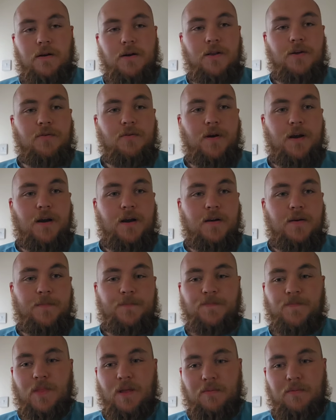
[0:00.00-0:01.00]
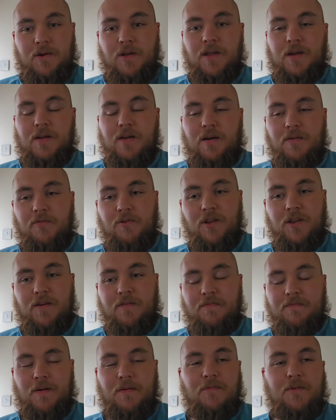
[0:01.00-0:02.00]
I'm
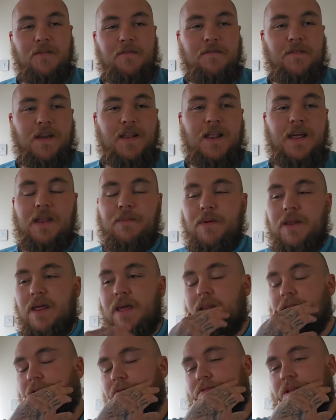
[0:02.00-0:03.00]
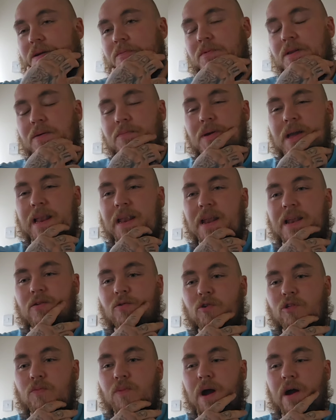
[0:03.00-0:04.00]
gonna feel it in a minute. And obviously, when we had a
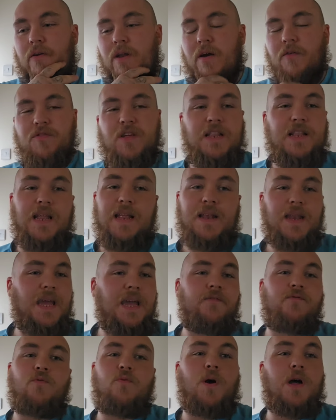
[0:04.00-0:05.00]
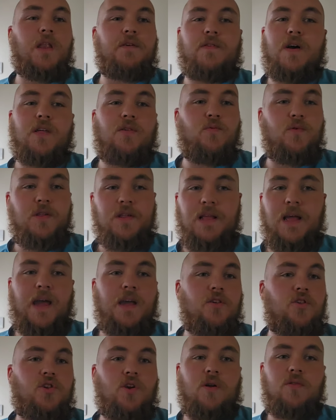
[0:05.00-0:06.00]
little spar, and obviously, neither one of us was
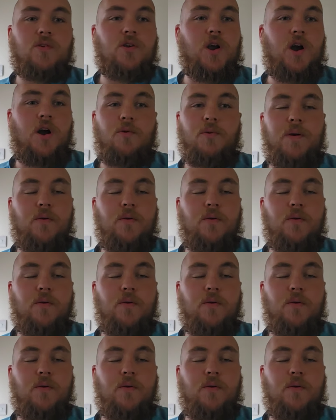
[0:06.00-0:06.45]
letting shots go.